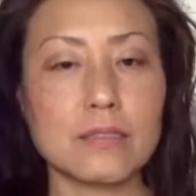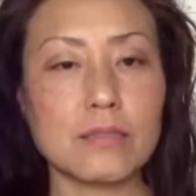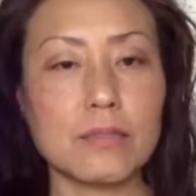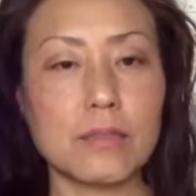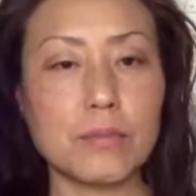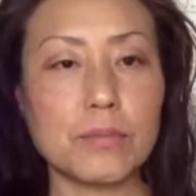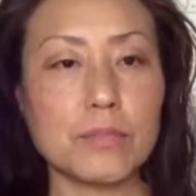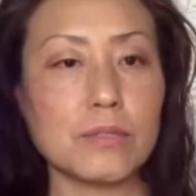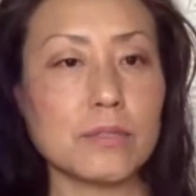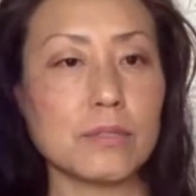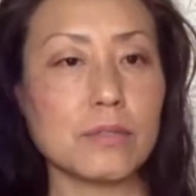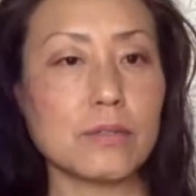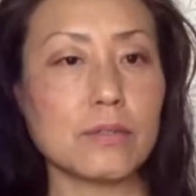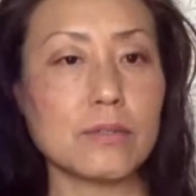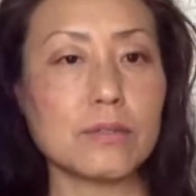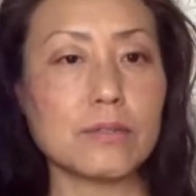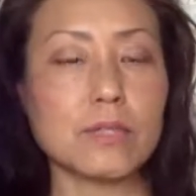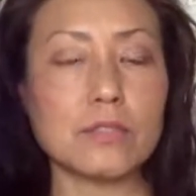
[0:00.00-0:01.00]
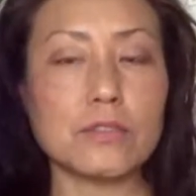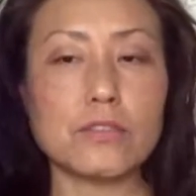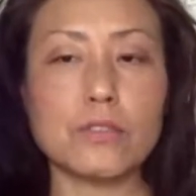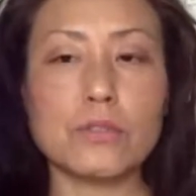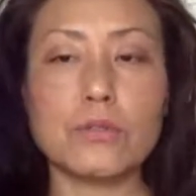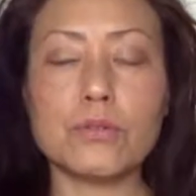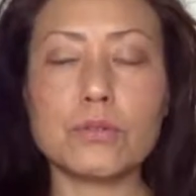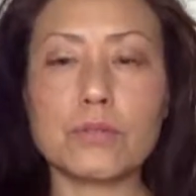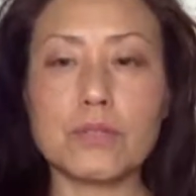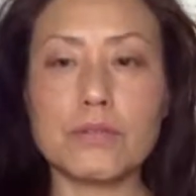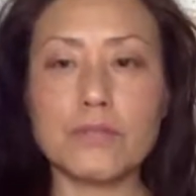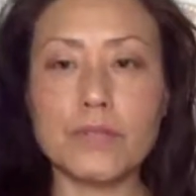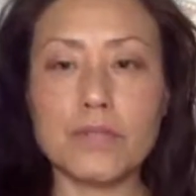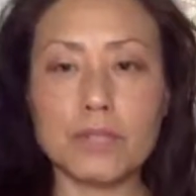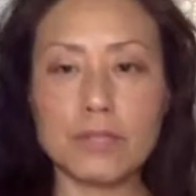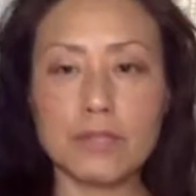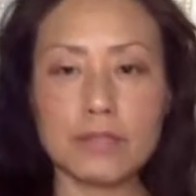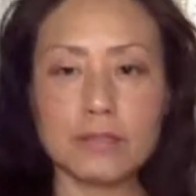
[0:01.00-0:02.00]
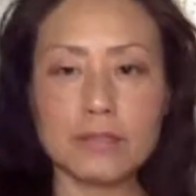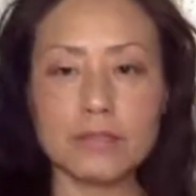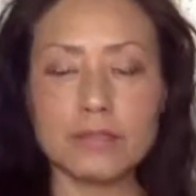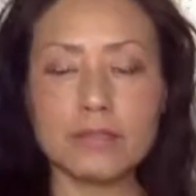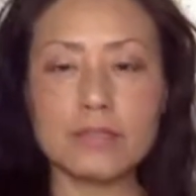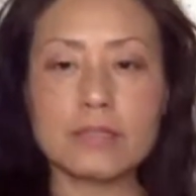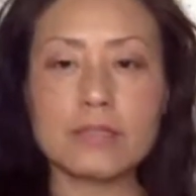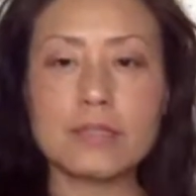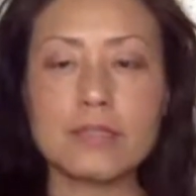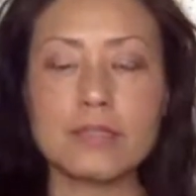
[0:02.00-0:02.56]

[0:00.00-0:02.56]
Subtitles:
episodes at your own convenience.